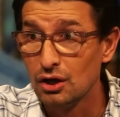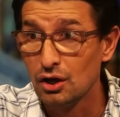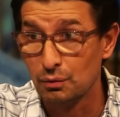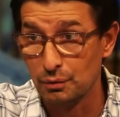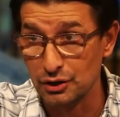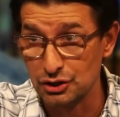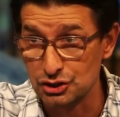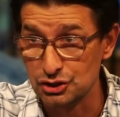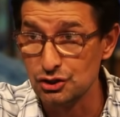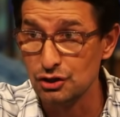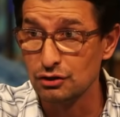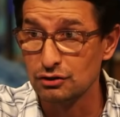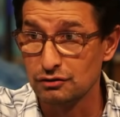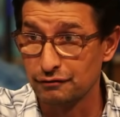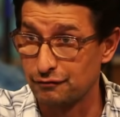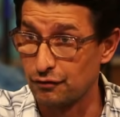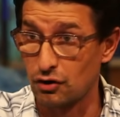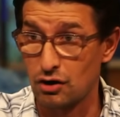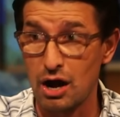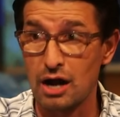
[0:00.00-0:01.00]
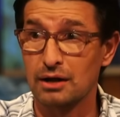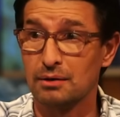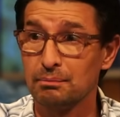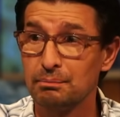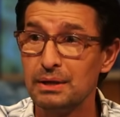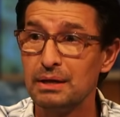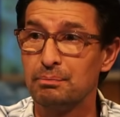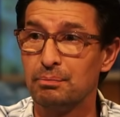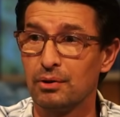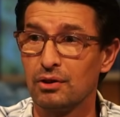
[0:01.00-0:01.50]
the forgotten
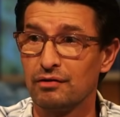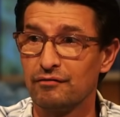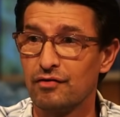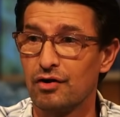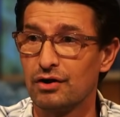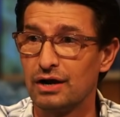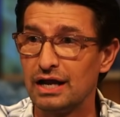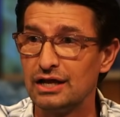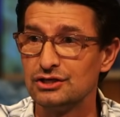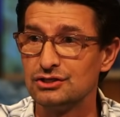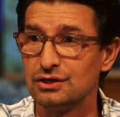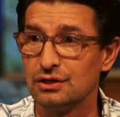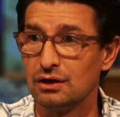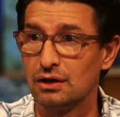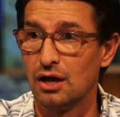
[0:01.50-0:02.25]
people of our nation.